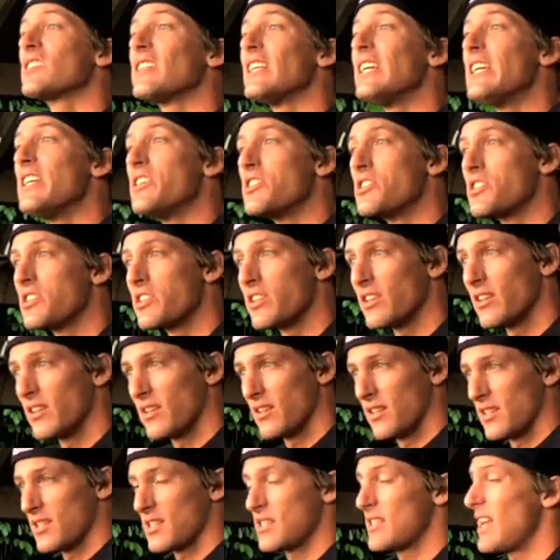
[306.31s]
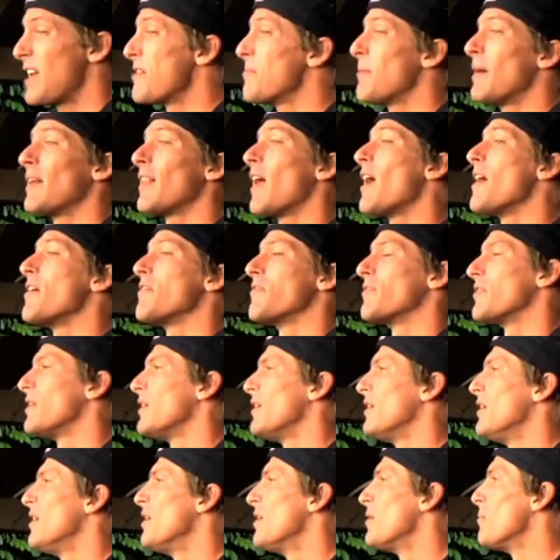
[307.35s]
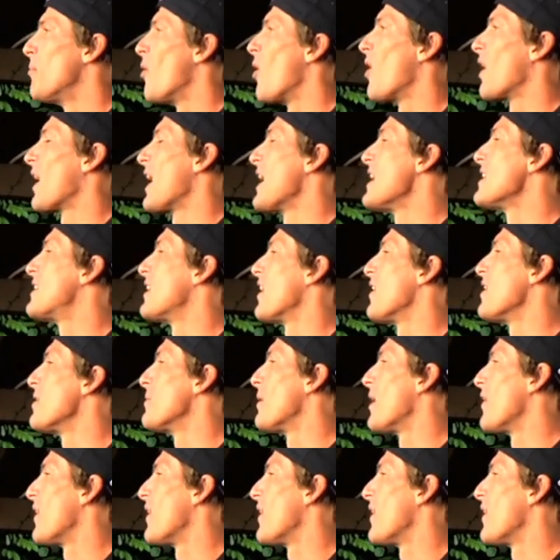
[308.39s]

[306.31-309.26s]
leash. Saved my life. Boy, I didn't tell you about